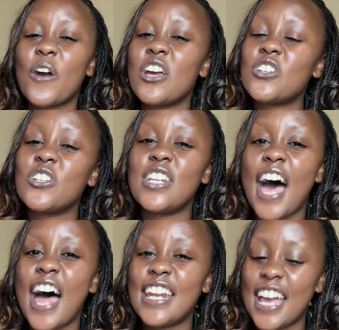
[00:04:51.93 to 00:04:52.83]
issued
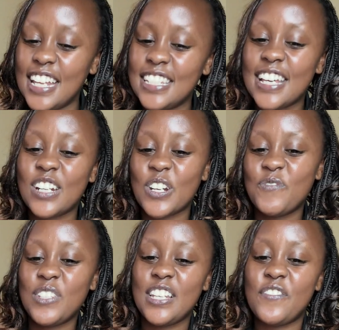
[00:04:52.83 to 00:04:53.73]
an
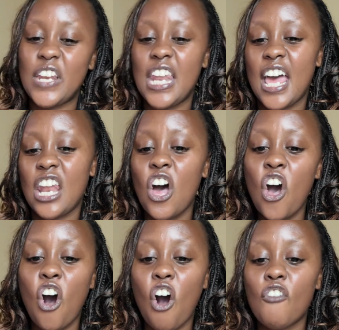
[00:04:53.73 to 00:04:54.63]
interim dividend
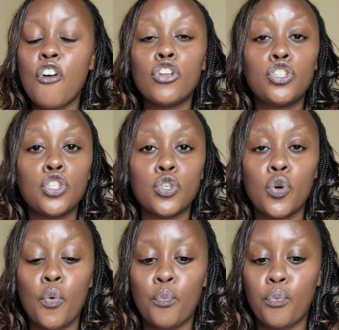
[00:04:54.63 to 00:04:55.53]
of
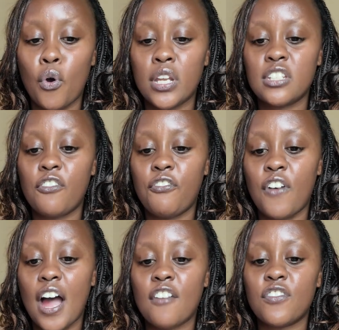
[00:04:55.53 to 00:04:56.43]

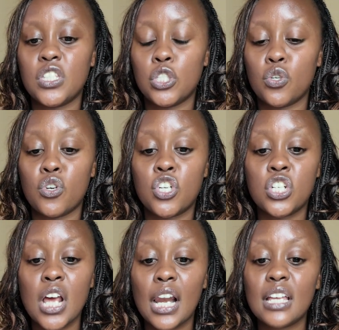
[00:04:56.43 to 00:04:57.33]
2.50
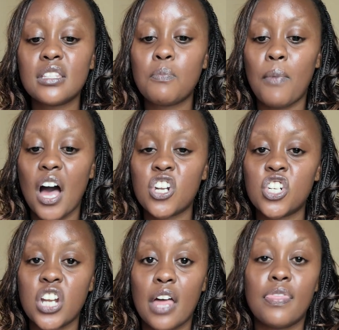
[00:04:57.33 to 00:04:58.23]
shillings per
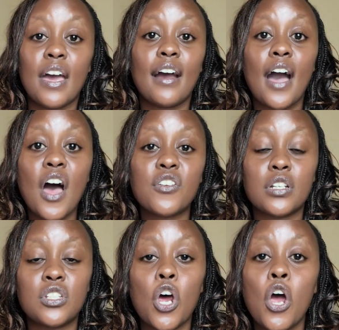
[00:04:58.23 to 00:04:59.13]
share. The
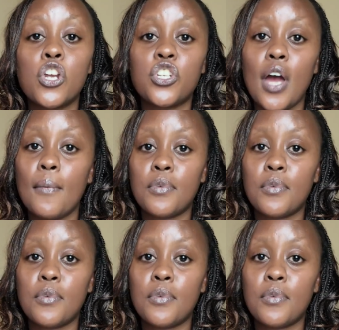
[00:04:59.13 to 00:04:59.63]
current share